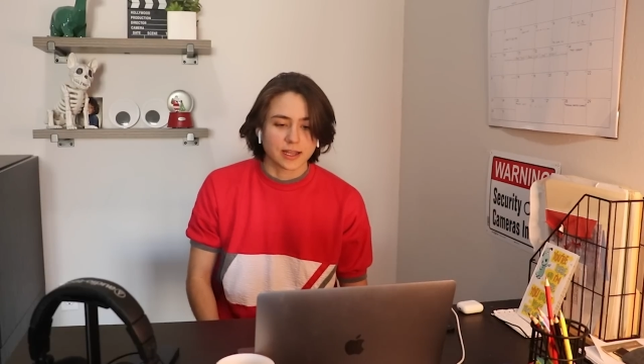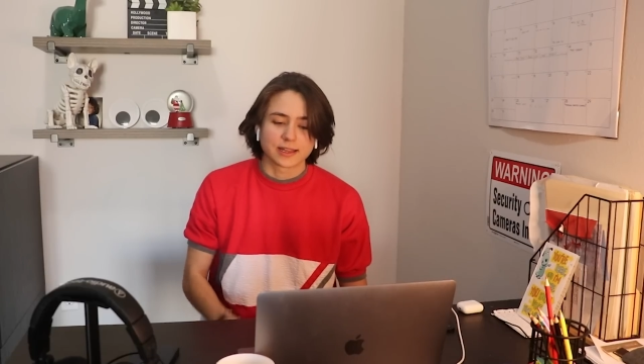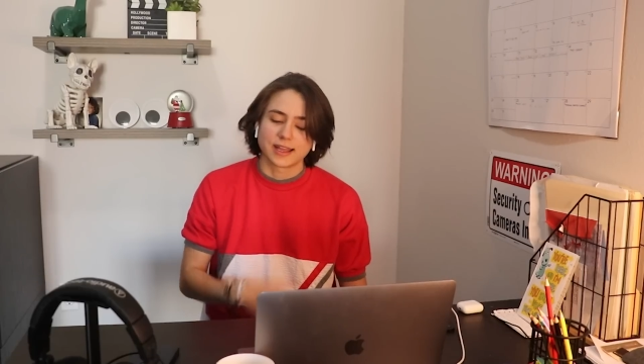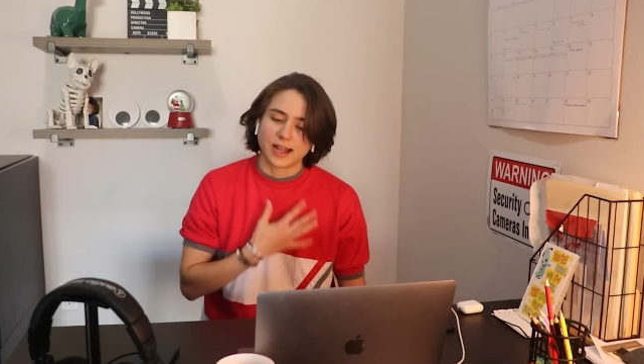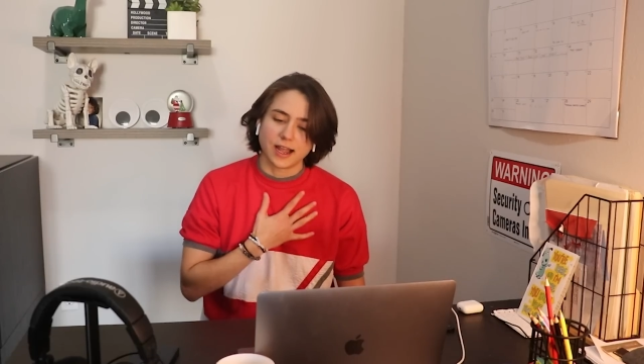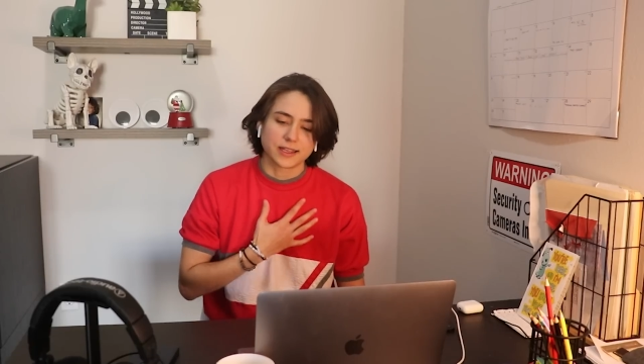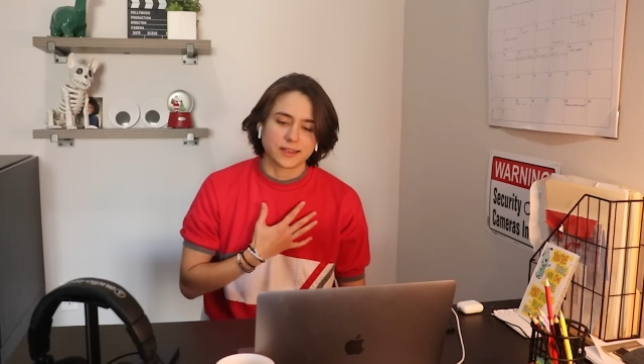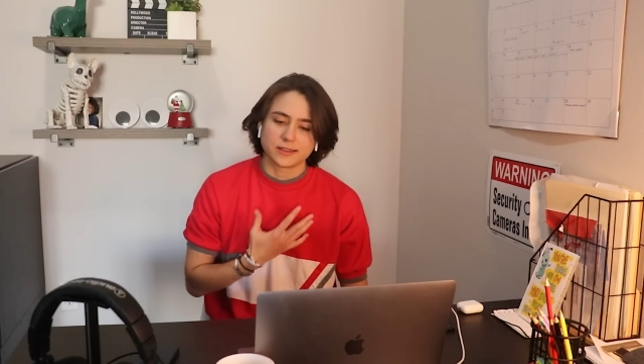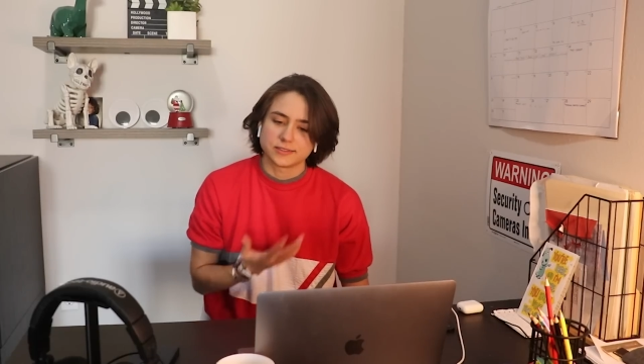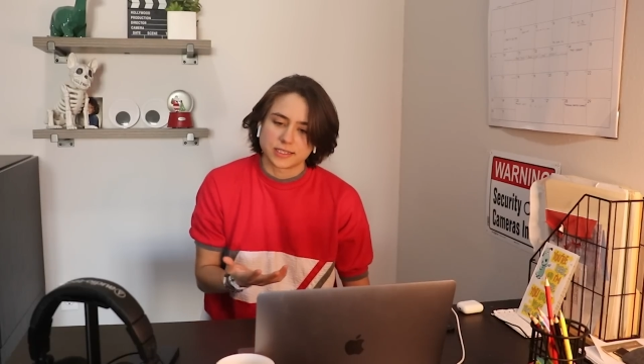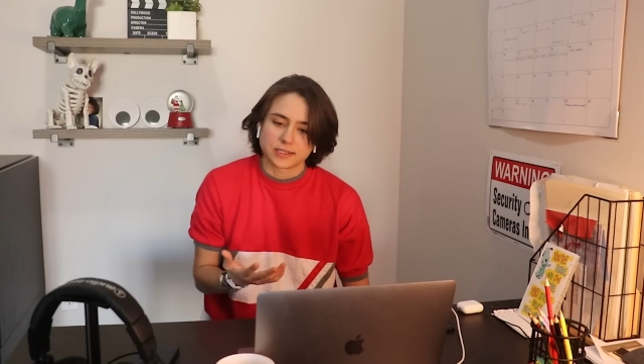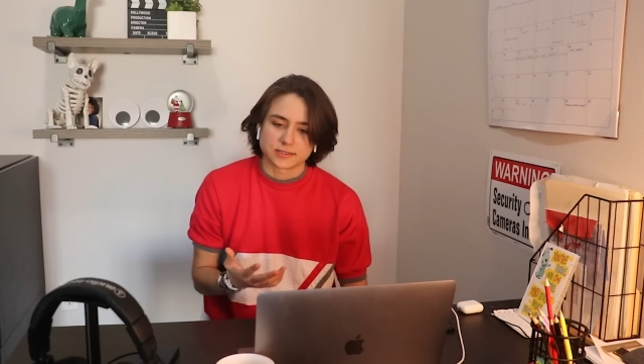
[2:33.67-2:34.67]
And like, I
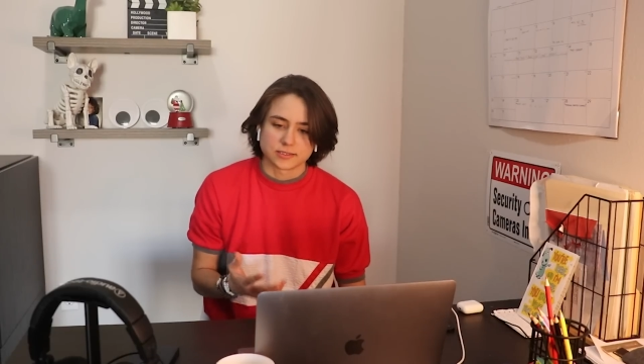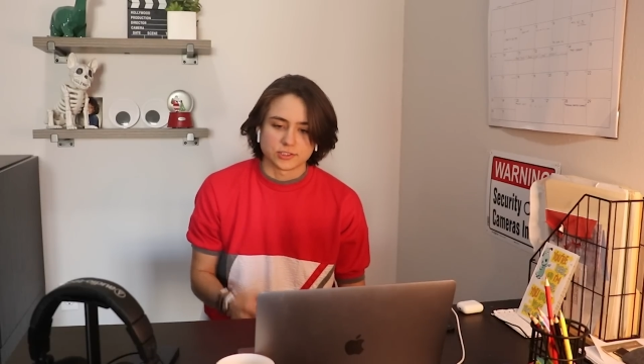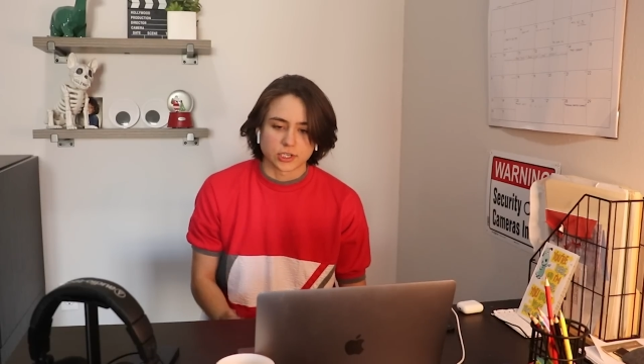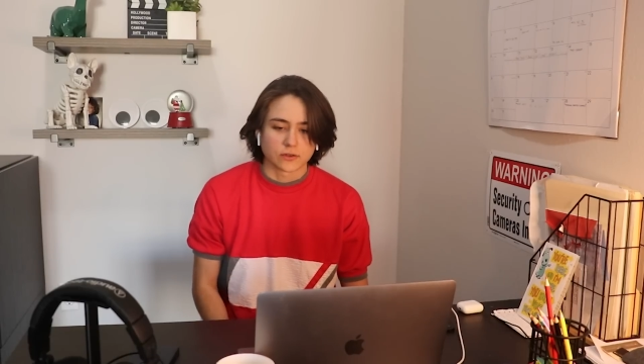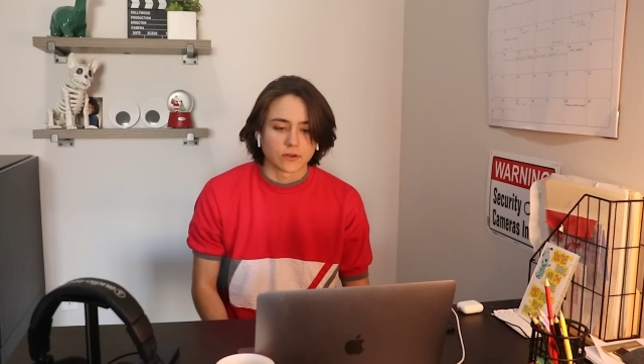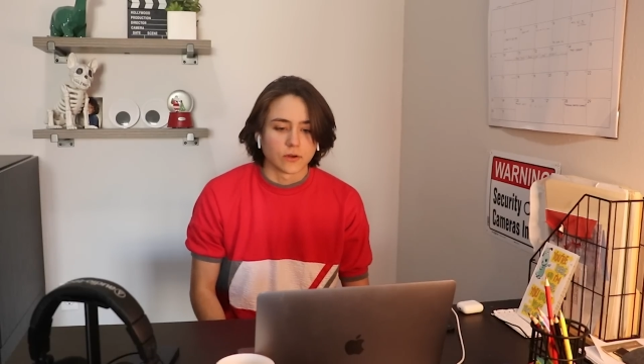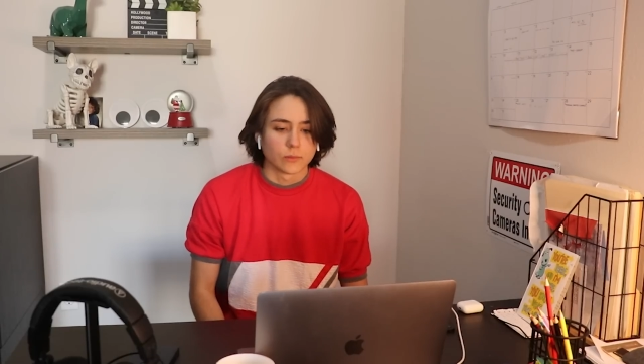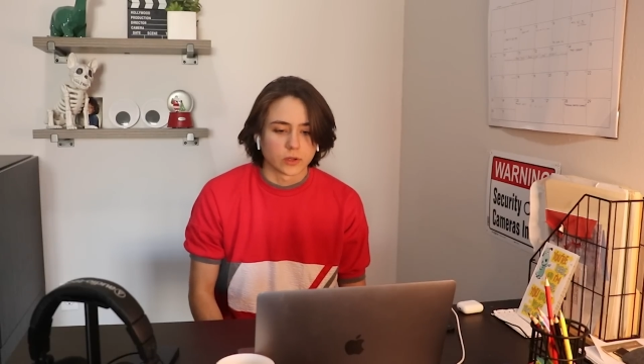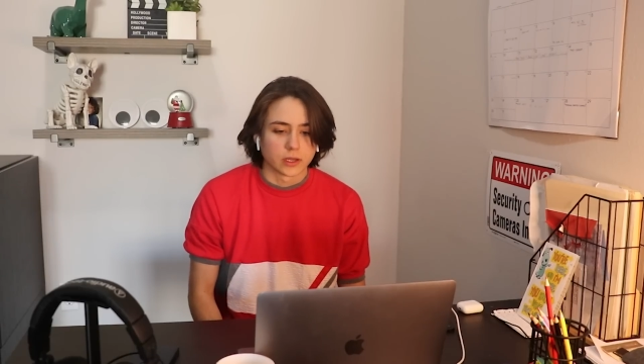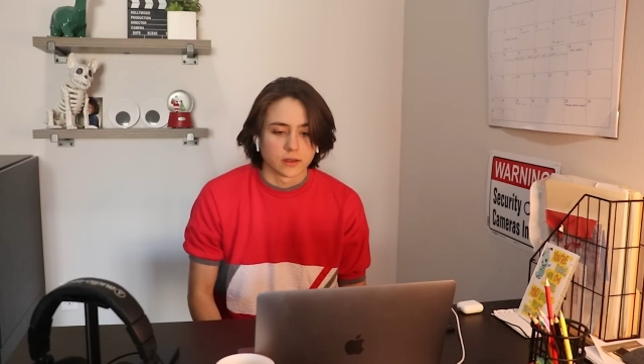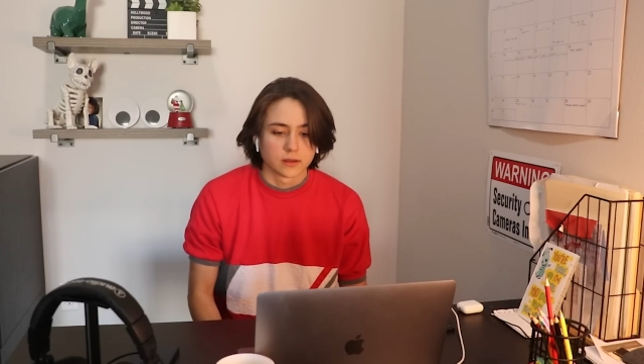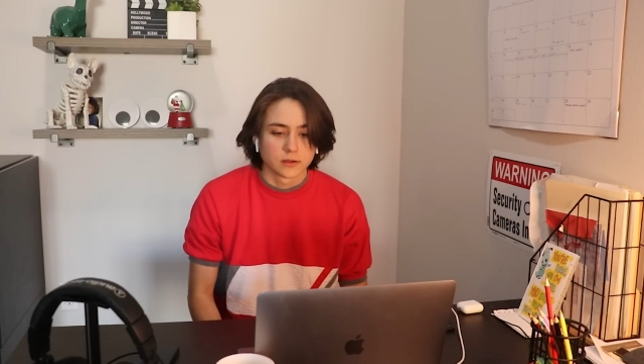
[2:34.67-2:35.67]
can't dance in general,
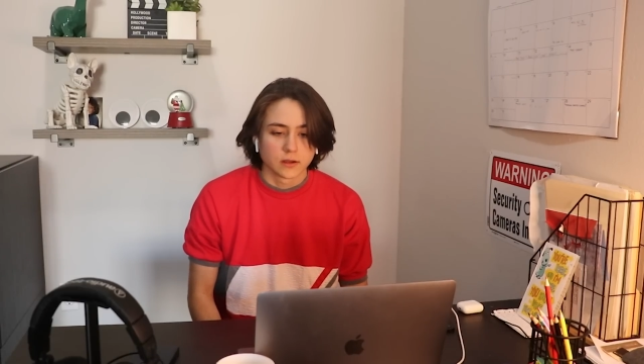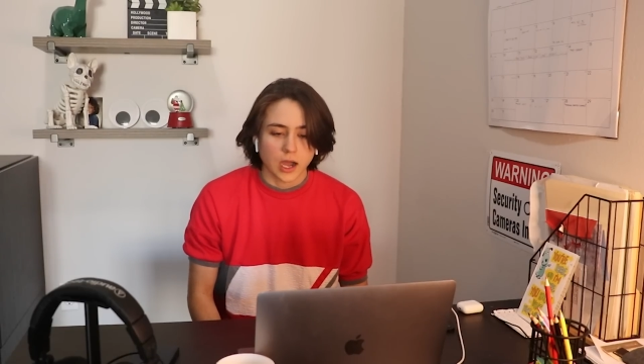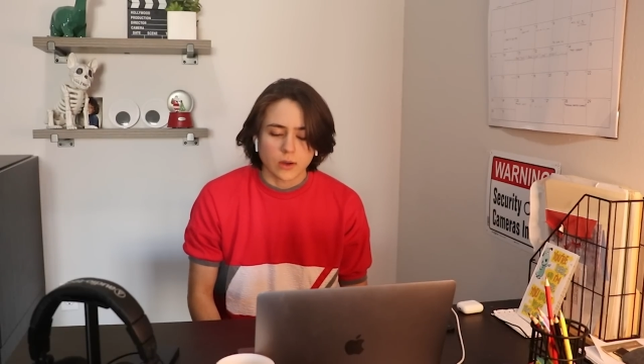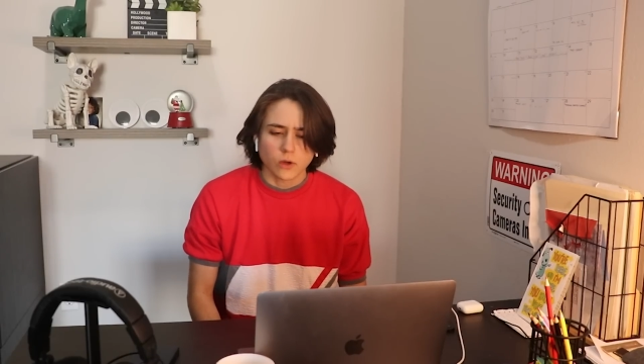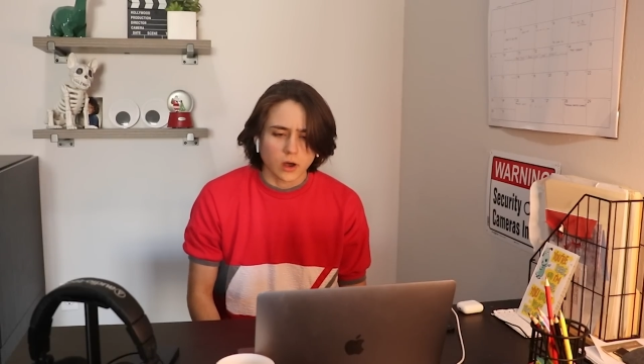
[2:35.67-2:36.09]
but I will